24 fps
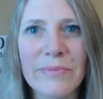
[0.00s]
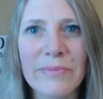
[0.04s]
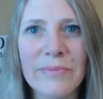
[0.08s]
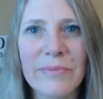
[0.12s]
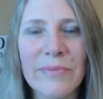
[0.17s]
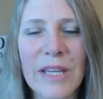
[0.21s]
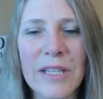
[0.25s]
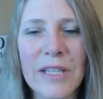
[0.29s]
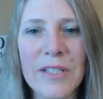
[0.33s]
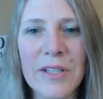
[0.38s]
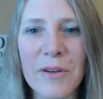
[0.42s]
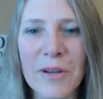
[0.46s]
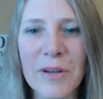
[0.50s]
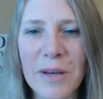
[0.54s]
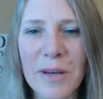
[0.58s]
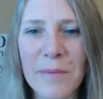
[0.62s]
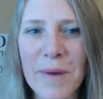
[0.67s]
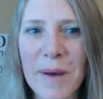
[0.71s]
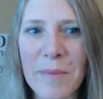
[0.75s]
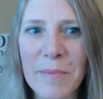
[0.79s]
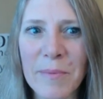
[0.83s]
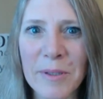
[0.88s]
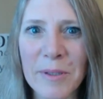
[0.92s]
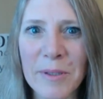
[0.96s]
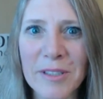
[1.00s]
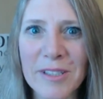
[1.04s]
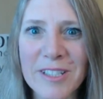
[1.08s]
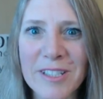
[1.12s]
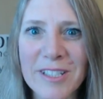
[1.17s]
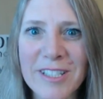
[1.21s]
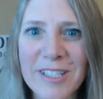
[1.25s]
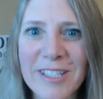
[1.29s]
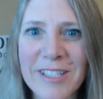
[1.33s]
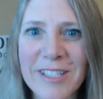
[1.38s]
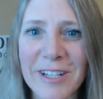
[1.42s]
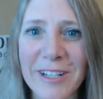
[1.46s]
they don't come up when you're
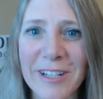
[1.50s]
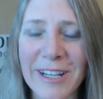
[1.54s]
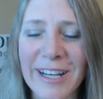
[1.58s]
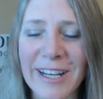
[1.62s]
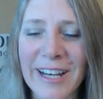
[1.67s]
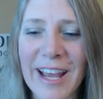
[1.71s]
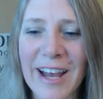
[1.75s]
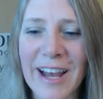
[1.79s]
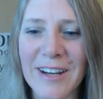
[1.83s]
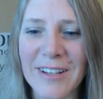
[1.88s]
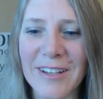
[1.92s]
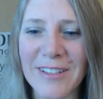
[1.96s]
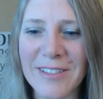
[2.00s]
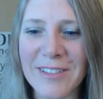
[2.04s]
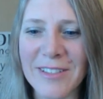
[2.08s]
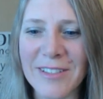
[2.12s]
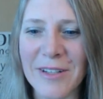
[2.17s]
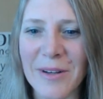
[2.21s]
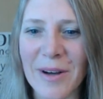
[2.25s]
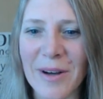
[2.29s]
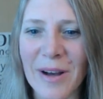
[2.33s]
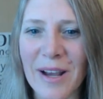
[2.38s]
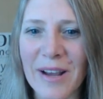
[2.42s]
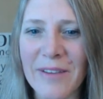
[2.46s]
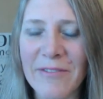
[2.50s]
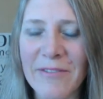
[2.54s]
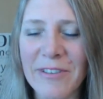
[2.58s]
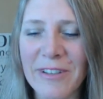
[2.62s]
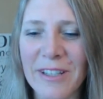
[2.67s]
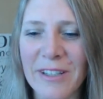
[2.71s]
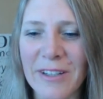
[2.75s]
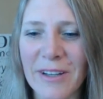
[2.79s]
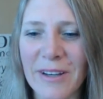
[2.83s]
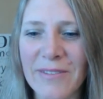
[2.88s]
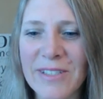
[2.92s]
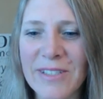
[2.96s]
just starting out. So
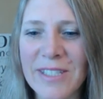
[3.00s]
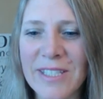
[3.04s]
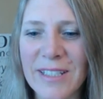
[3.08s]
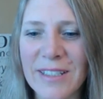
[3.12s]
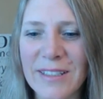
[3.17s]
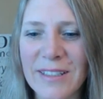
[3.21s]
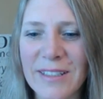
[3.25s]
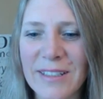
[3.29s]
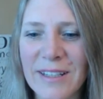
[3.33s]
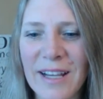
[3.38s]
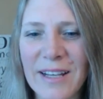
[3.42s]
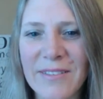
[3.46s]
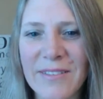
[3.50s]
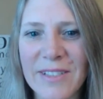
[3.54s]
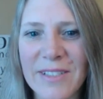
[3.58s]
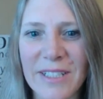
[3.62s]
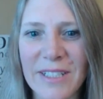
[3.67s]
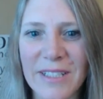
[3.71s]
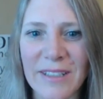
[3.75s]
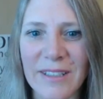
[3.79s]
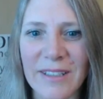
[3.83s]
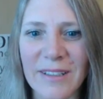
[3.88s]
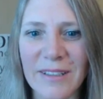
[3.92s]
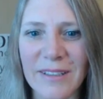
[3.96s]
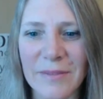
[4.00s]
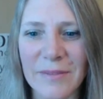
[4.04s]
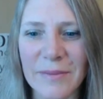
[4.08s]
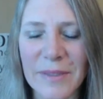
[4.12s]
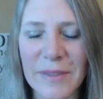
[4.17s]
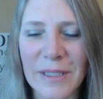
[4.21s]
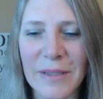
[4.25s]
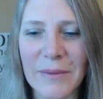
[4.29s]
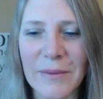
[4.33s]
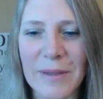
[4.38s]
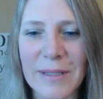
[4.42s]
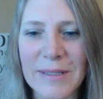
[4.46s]
I've seen it all.
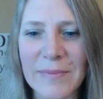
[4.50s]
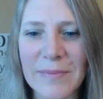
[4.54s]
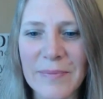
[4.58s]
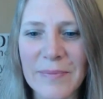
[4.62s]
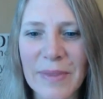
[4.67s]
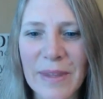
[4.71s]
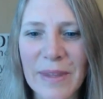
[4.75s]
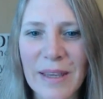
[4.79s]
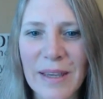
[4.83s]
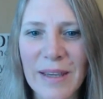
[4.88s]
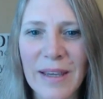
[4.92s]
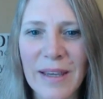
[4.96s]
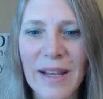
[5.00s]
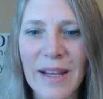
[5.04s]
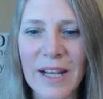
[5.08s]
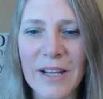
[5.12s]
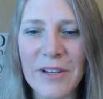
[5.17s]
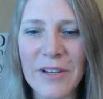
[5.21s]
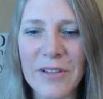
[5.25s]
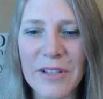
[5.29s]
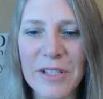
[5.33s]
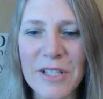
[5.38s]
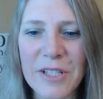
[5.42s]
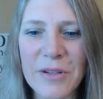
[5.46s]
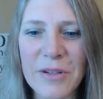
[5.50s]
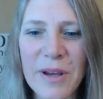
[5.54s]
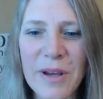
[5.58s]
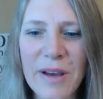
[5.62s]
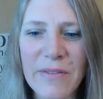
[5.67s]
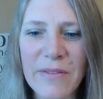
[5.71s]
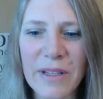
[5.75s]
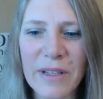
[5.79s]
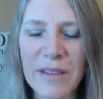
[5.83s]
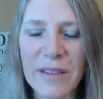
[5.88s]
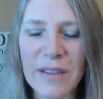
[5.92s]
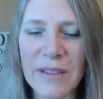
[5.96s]
Anyways, Andrew, do you
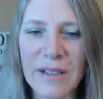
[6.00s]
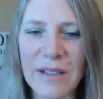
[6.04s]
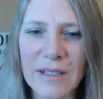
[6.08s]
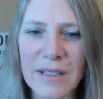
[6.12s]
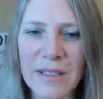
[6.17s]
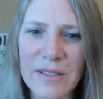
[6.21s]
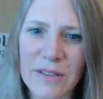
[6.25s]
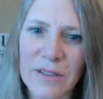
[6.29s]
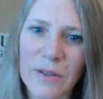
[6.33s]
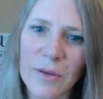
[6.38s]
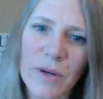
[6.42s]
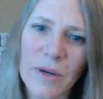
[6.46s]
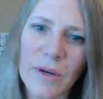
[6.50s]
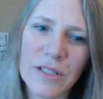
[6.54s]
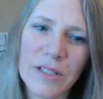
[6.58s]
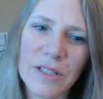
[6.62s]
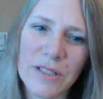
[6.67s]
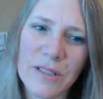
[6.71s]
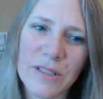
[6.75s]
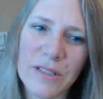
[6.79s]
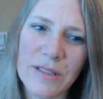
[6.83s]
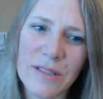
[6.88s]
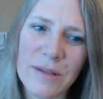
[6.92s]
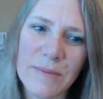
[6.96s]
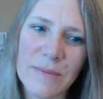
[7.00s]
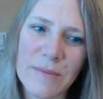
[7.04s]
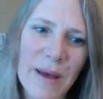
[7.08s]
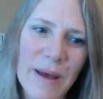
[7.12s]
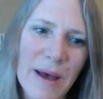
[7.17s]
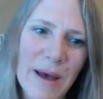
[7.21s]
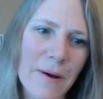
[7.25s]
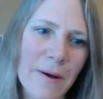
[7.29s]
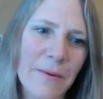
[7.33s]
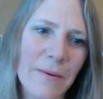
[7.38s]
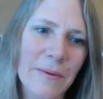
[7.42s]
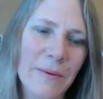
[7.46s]
have any thoughts or questions
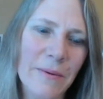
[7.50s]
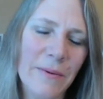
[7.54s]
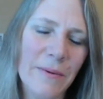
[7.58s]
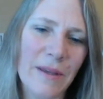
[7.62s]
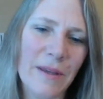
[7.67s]
about